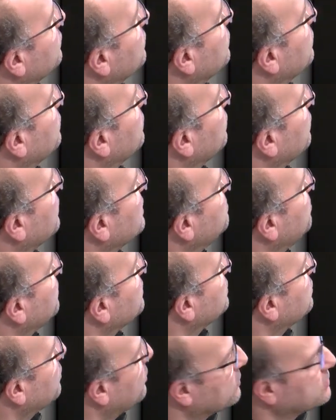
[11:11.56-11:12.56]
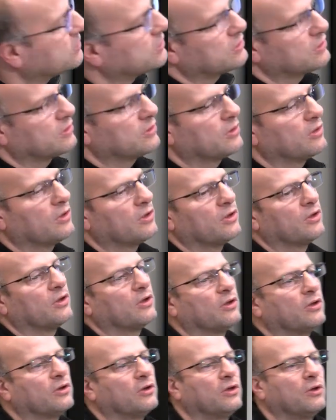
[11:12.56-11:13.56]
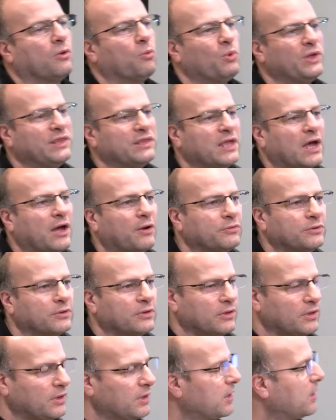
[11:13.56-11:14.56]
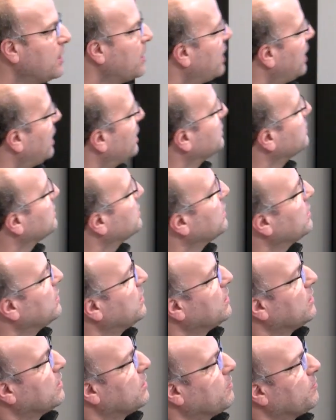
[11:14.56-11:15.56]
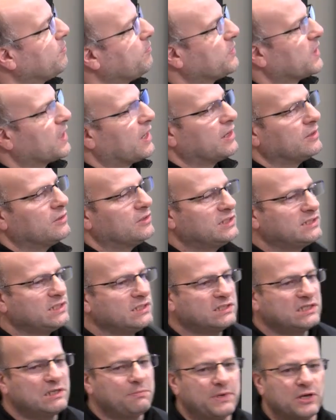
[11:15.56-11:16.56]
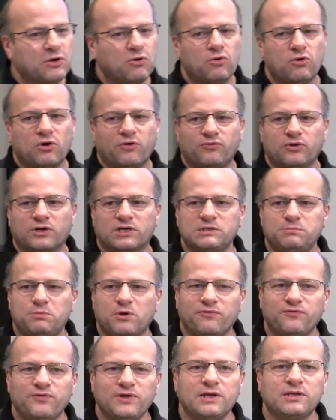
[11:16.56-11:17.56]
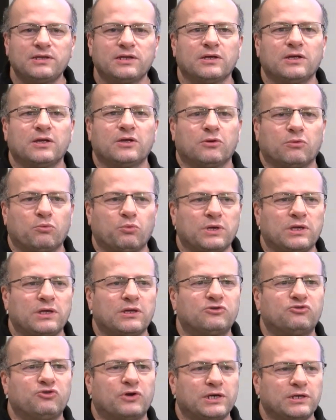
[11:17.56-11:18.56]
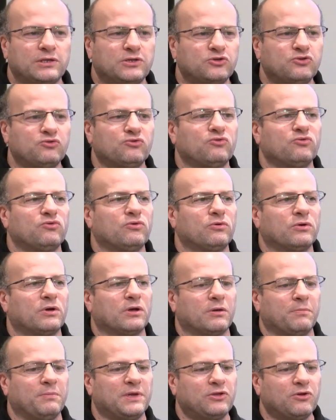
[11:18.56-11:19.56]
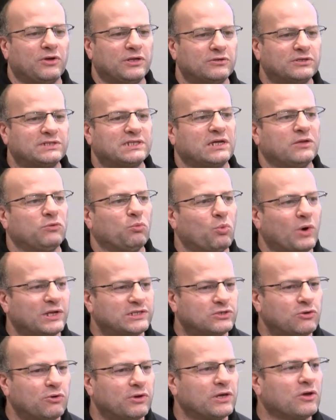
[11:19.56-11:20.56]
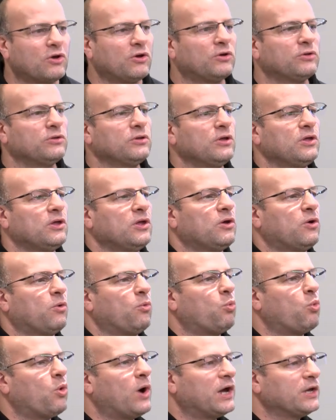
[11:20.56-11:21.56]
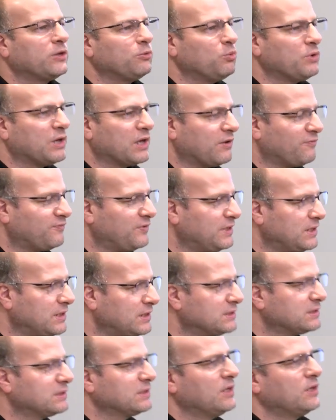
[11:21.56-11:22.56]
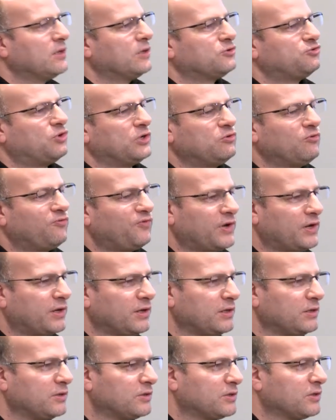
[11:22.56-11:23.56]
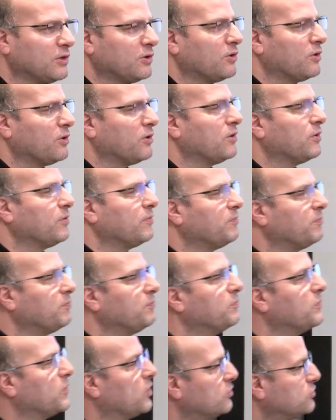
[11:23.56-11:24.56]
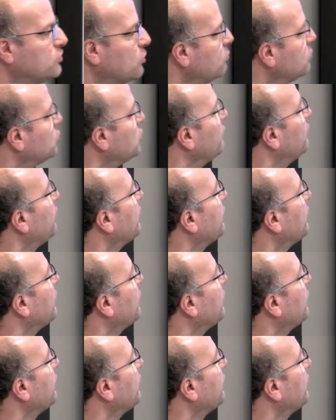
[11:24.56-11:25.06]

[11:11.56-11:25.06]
the, the CRISPR stocks uh, went down. And, and this is typical of the CRISPR field. We try to better understand what's going on, why we have this, try to find um, a solution